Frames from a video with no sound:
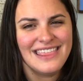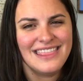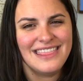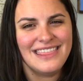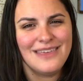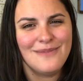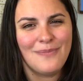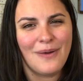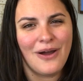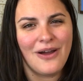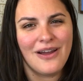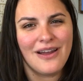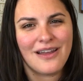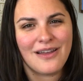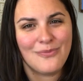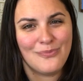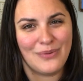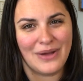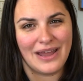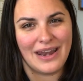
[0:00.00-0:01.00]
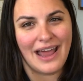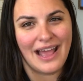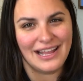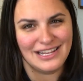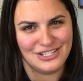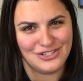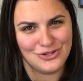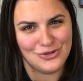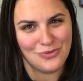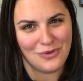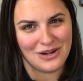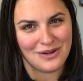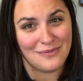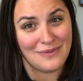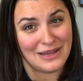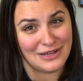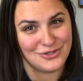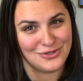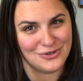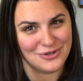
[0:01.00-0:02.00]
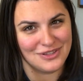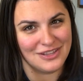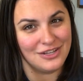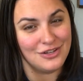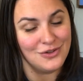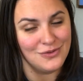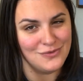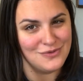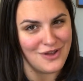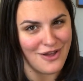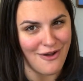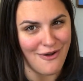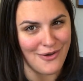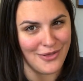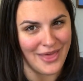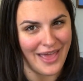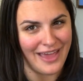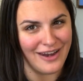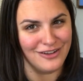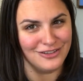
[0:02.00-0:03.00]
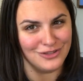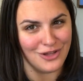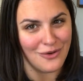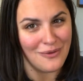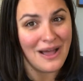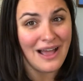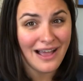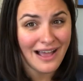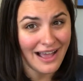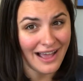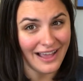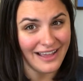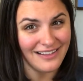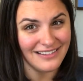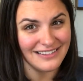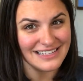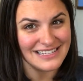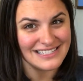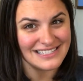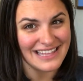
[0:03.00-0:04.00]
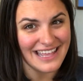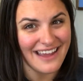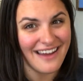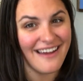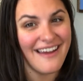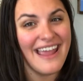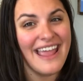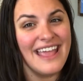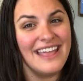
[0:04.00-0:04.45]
the park, but I do want to make sure that you know that Aloha Isle is there,